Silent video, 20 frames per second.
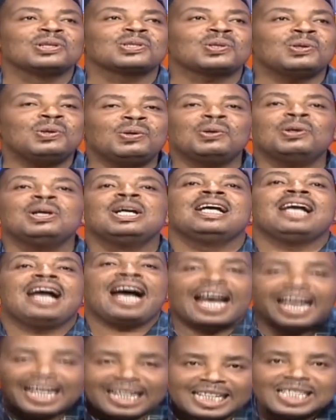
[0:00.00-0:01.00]
so yeah.
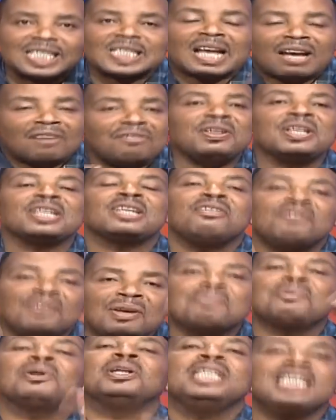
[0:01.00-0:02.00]
I deserve it, even
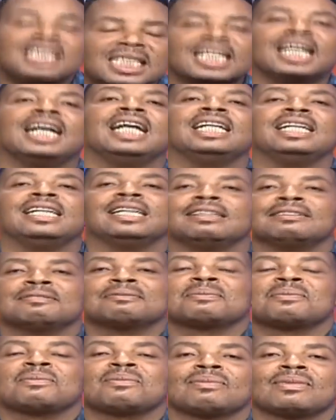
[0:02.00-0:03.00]
politically.
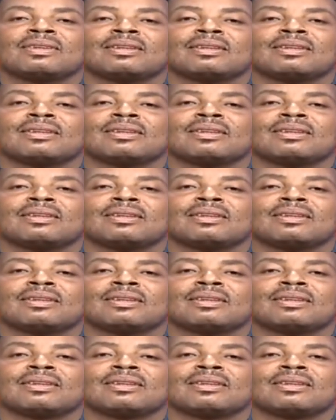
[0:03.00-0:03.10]
You, you